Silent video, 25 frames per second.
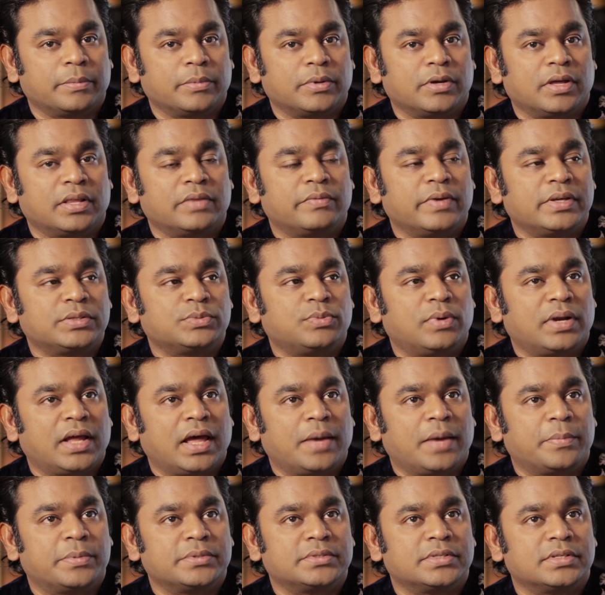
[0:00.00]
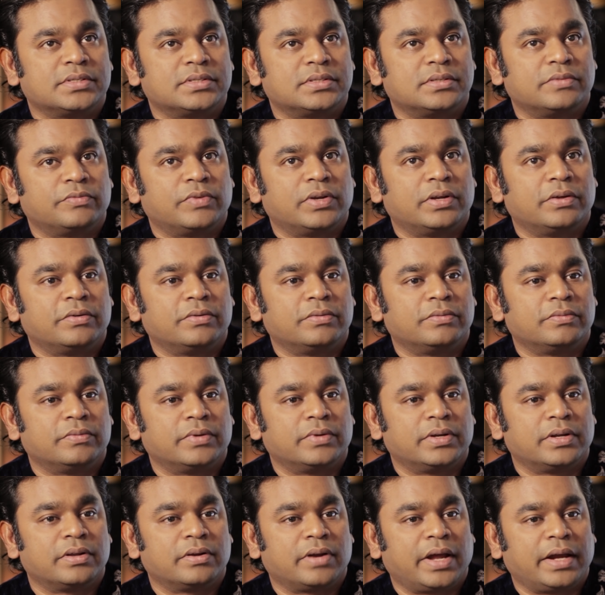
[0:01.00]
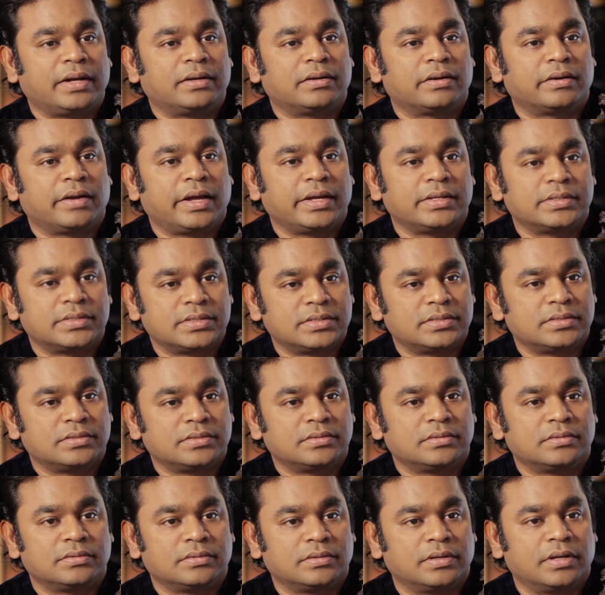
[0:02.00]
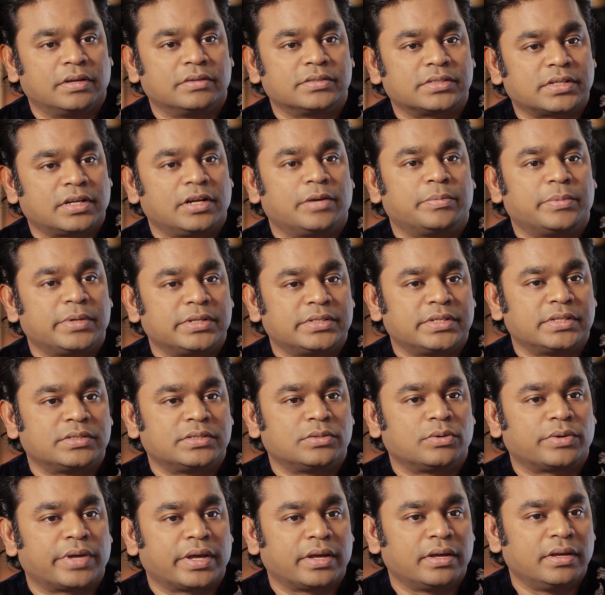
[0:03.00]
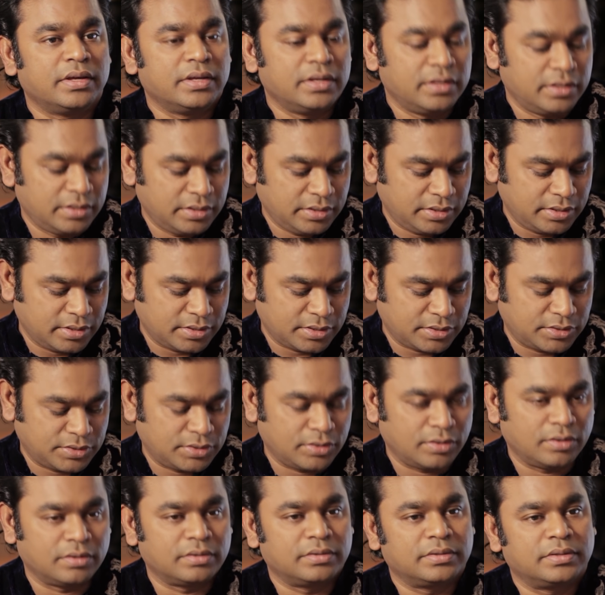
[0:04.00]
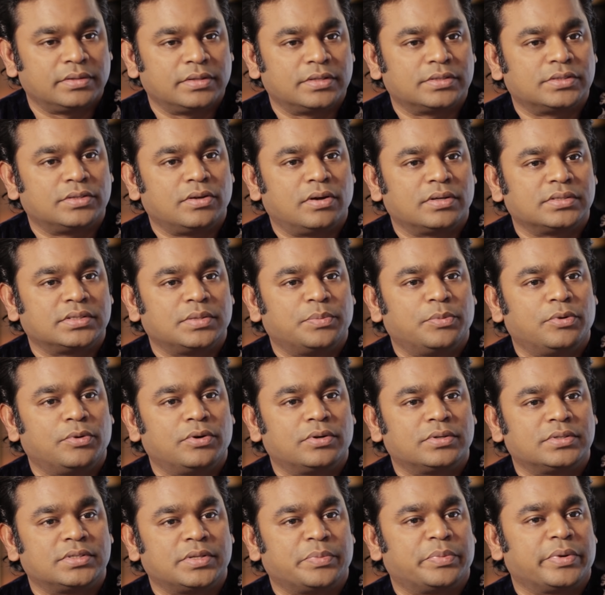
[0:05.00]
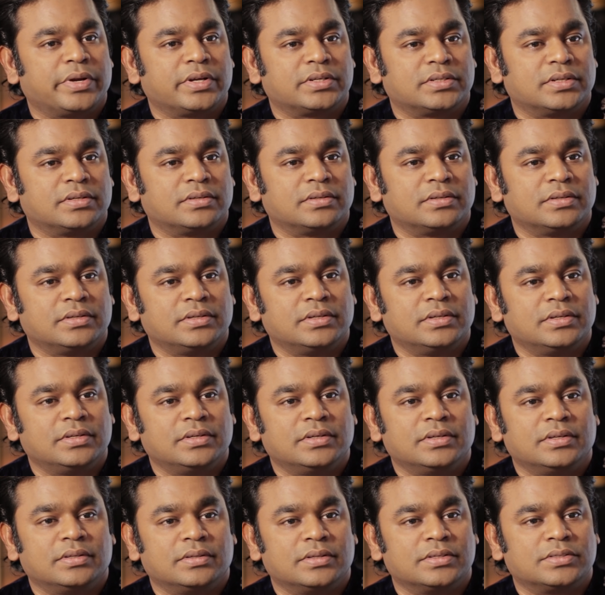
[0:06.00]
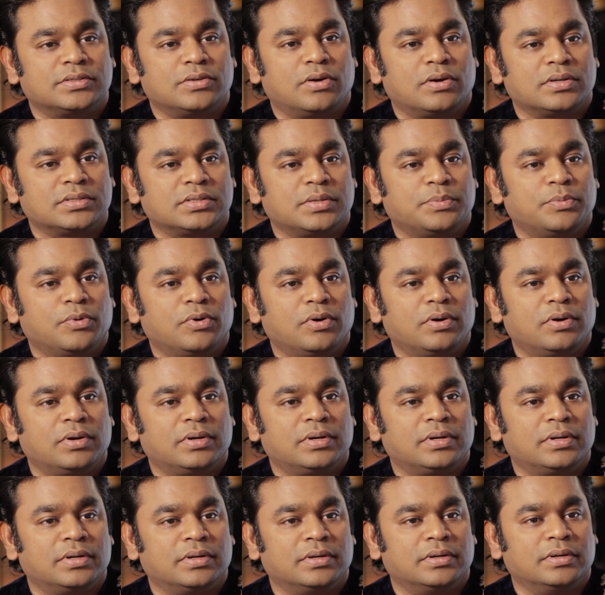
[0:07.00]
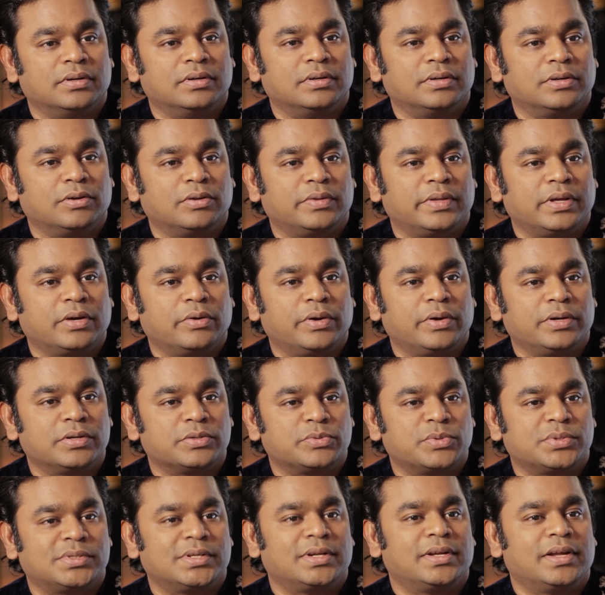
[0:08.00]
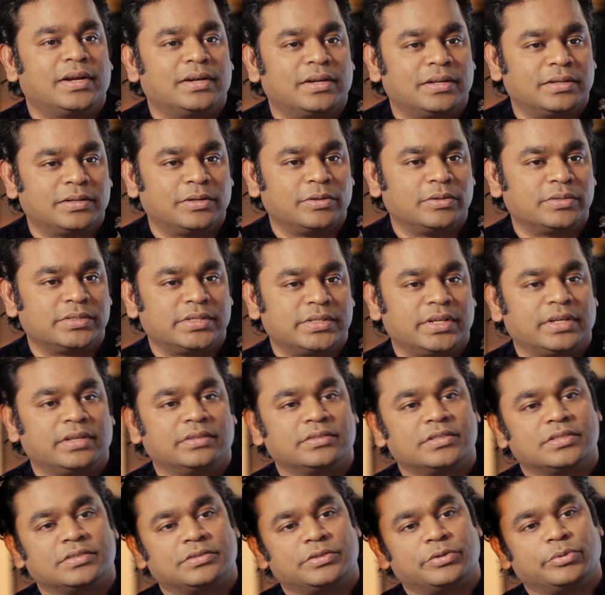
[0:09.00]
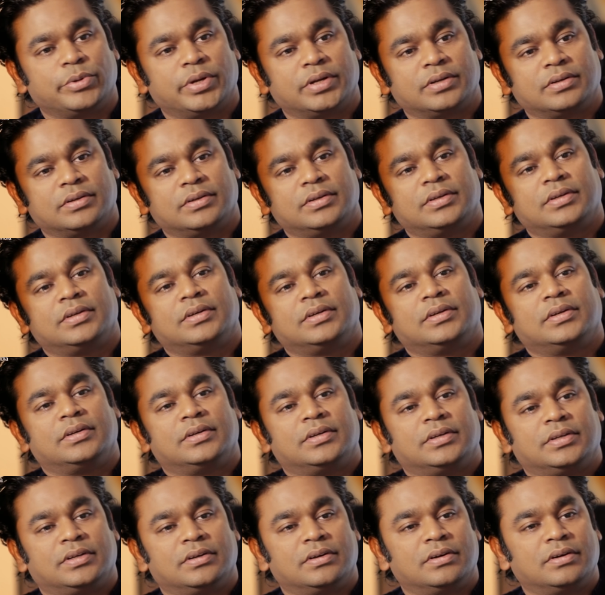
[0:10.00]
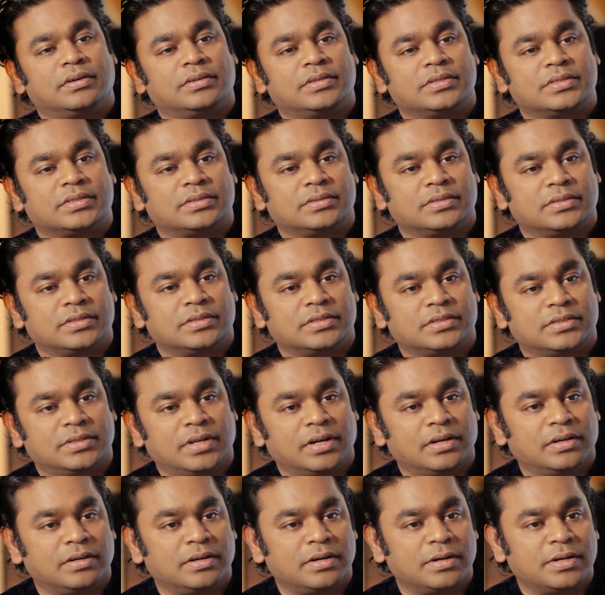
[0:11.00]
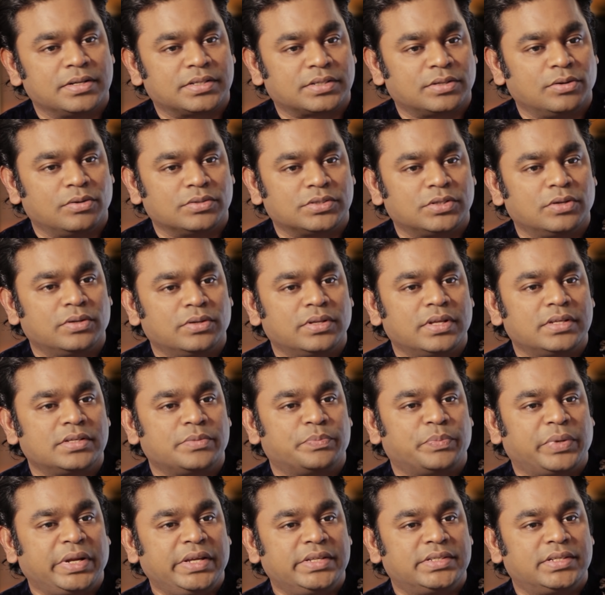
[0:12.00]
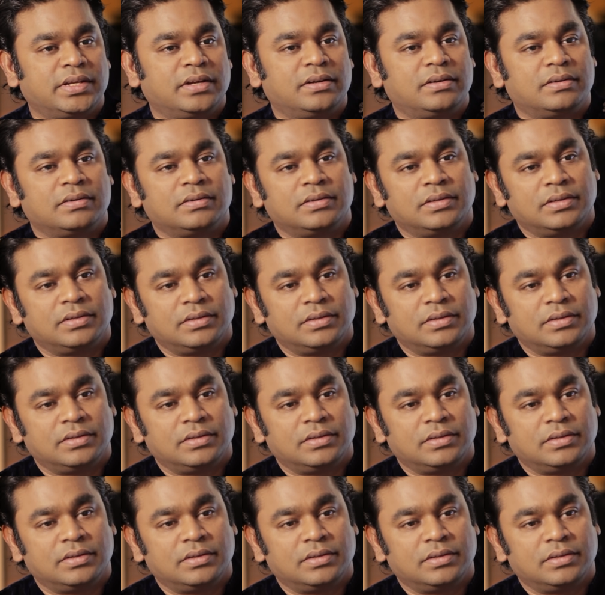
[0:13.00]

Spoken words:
Otherwise, what happens is, when a writer writes a script, he says, okay, here's a song. The song's about separation. The song's about, you know, they're going to Switzerland and singing this duet. Here, this is done in a disco. So there's a preset